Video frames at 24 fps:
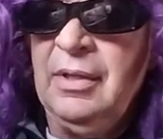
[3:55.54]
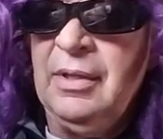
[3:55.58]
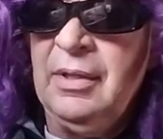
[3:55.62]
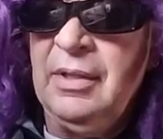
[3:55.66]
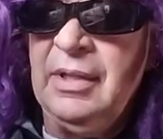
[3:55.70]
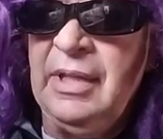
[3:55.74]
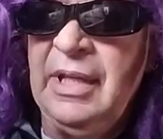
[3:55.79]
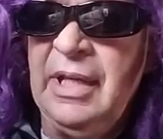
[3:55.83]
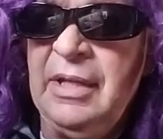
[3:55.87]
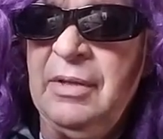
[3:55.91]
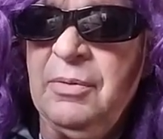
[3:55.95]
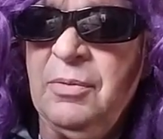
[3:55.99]

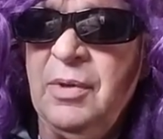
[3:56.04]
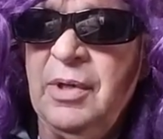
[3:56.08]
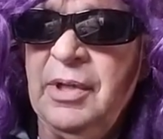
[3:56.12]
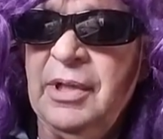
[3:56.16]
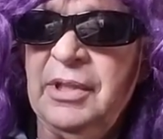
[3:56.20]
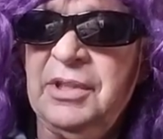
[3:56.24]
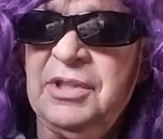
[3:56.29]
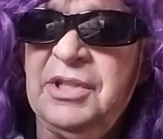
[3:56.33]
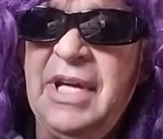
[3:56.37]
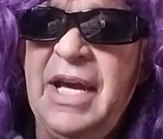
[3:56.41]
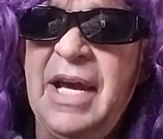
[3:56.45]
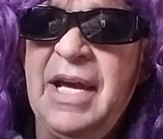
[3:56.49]
Then while
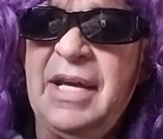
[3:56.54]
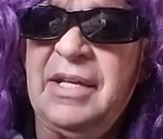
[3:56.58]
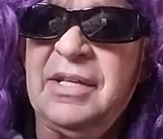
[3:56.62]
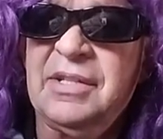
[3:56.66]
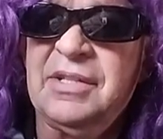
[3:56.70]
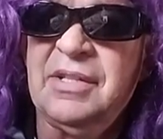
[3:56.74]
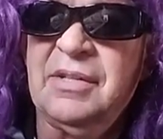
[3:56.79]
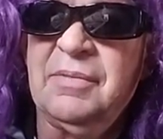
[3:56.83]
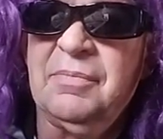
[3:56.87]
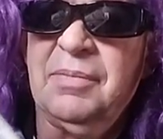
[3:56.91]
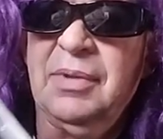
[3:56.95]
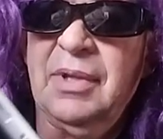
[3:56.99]
the jack
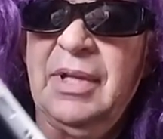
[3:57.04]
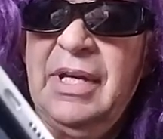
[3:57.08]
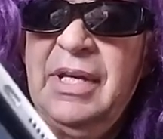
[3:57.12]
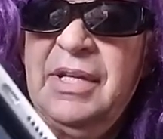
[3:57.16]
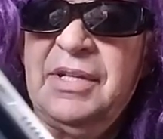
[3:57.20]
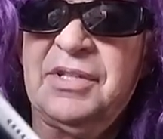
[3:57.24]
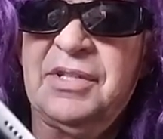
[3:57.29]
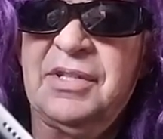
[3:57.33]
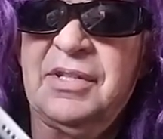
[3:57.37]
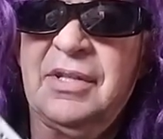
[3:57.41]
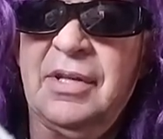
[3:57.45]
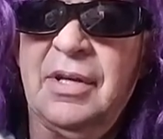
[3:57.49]
is in
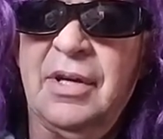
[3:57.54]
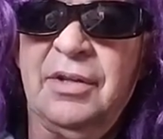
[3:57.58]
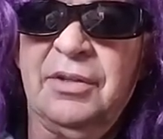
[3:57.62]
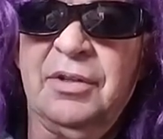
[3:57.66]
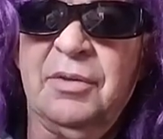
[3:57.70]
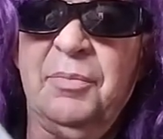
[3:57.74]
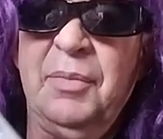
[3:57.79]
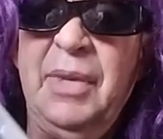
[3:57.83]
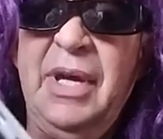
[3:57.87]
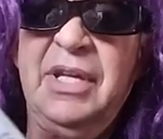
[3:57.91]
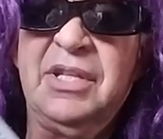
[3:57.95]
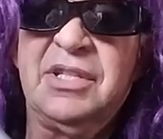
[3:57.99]
place, on the
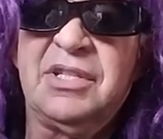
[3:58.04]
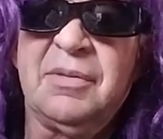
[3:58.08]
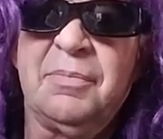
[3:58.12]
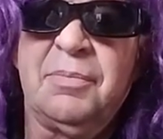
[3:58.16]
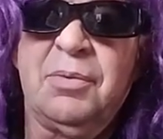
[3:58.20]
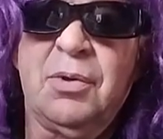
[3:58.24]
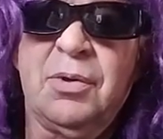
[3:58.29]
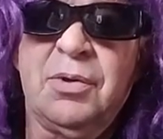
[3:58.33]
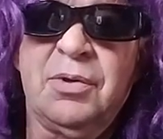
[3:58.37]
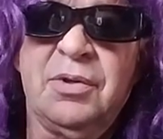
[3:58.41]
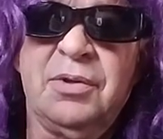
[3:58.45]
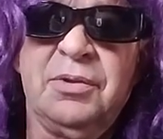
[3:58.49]
main
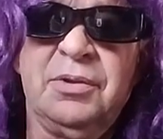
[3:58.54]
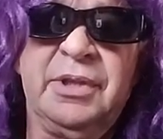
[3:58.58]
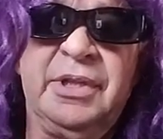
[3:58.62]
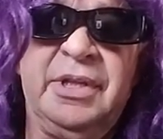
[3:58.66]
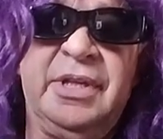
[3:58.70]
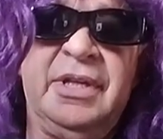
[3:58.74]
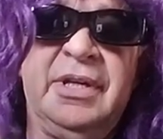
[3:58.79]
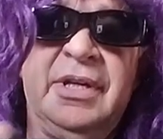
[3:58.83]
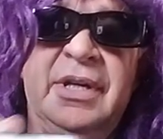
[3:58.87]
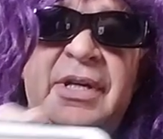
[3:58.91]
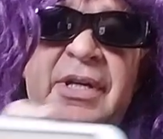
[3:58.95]
support only, I